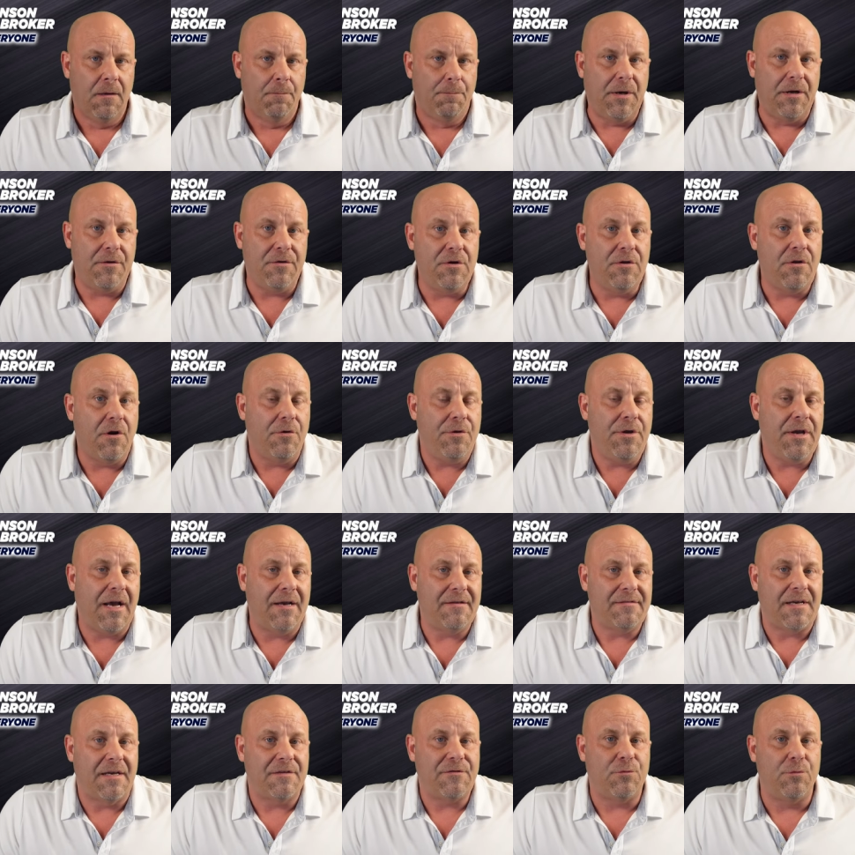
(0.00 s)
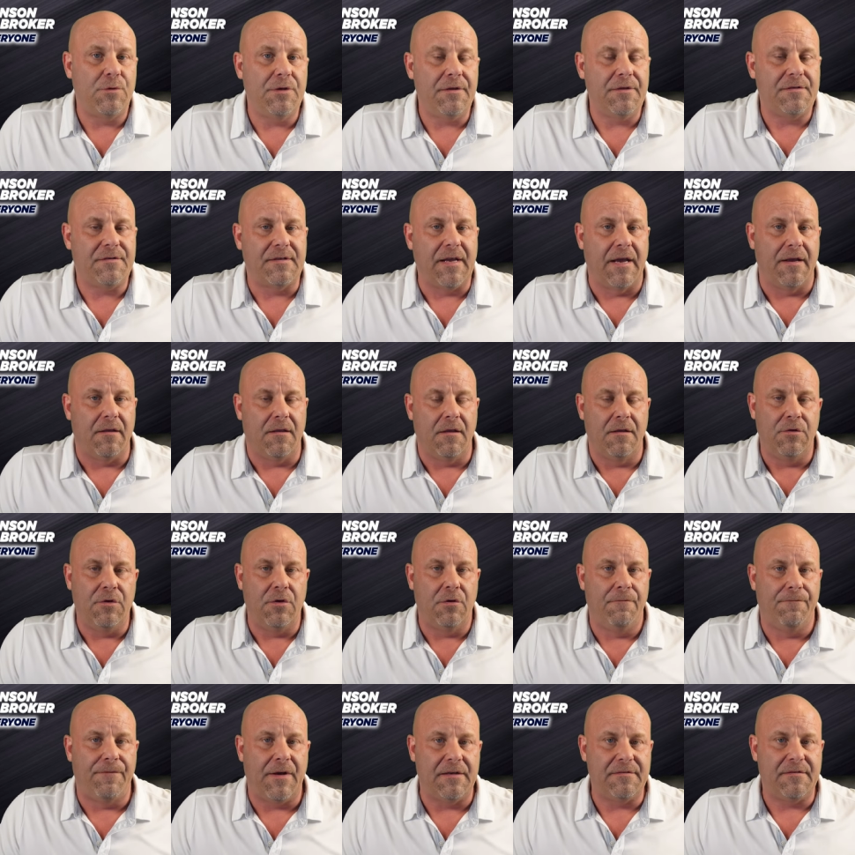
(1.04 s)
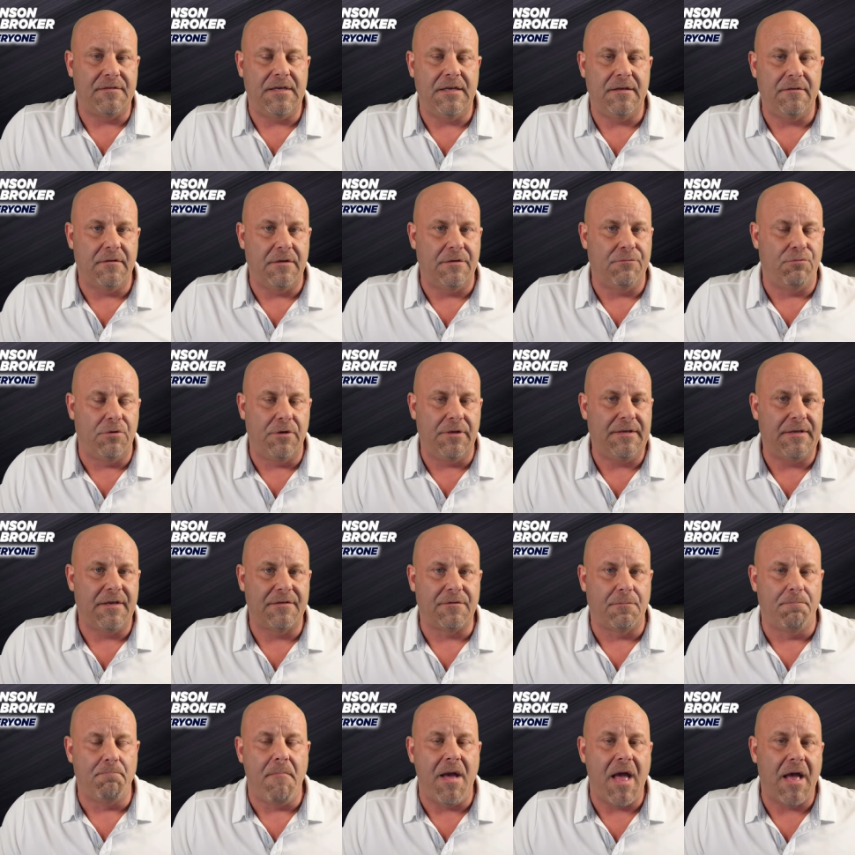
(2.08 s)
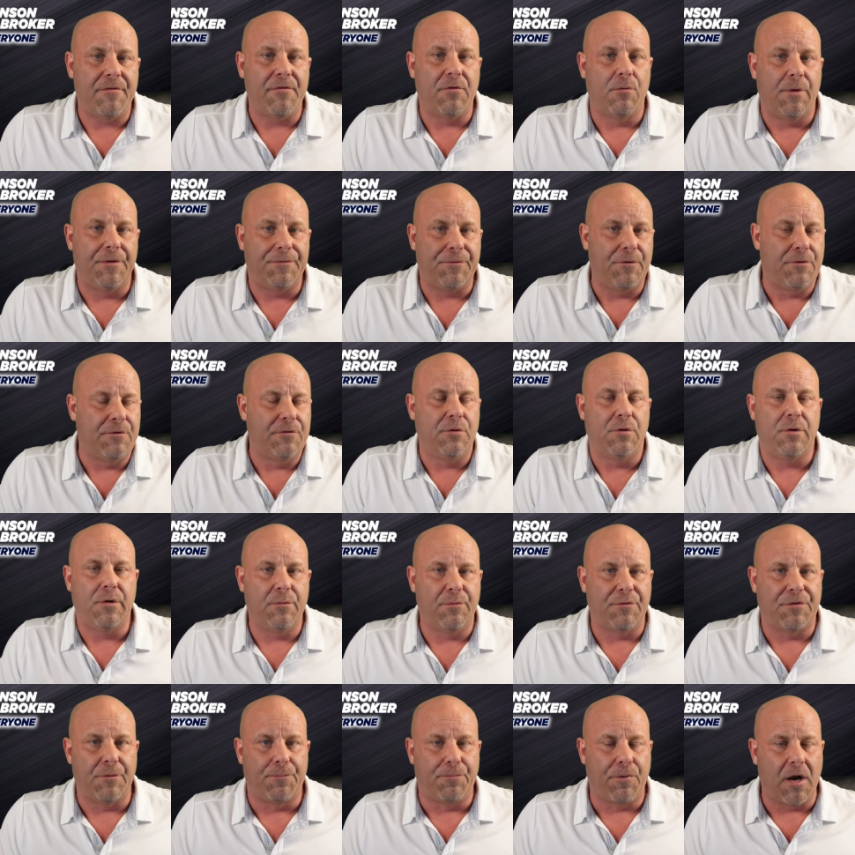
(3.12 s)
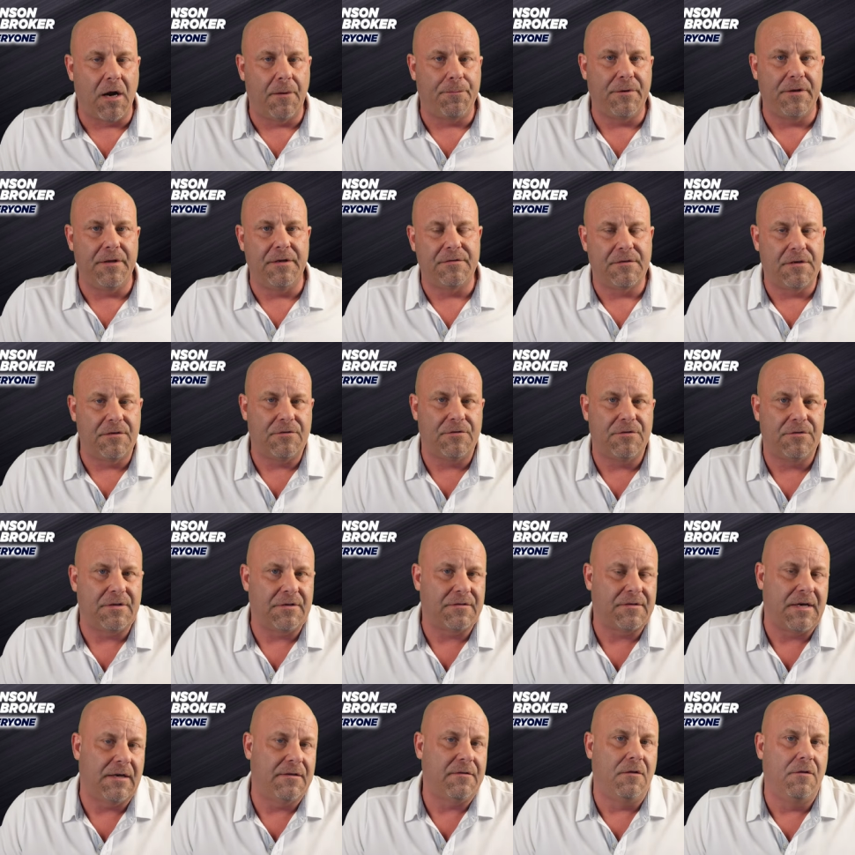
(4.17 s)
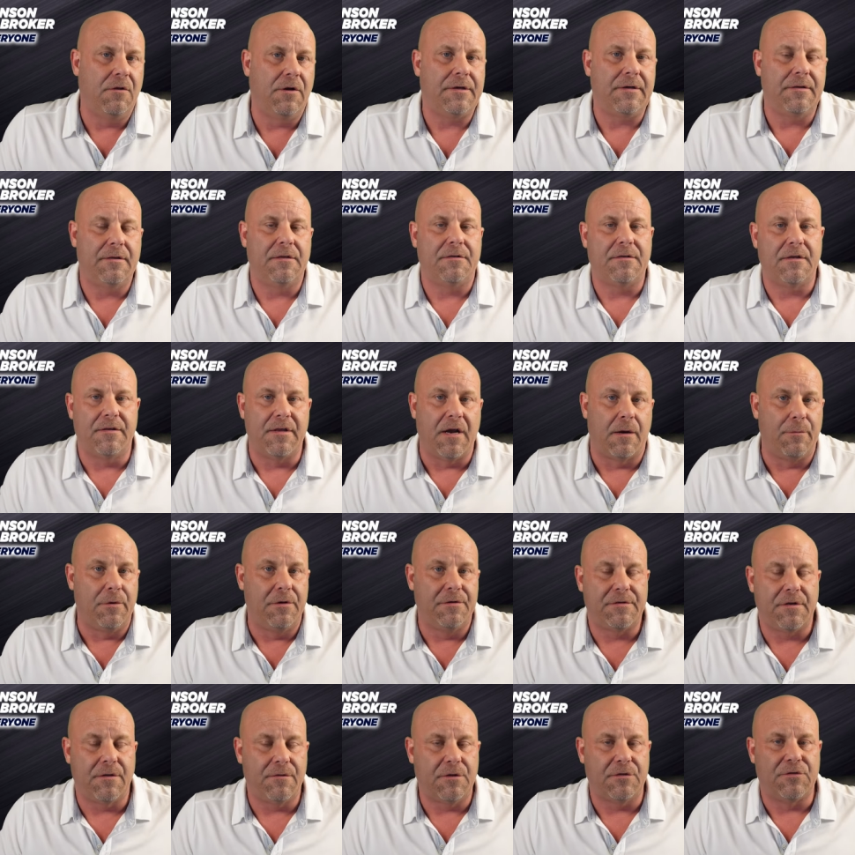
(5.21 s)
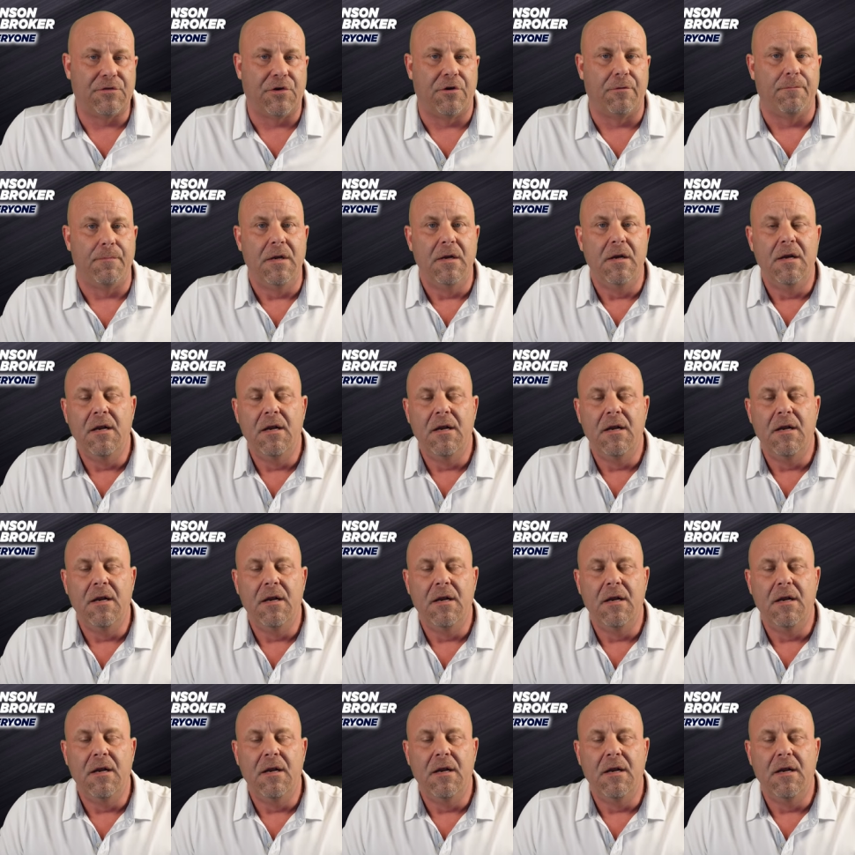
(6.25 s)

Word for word: But you know, you guys, that's real estate. You're investing, it really doesn't matter what they're doing with the properties because you're just kind of looking at the numbers and the term.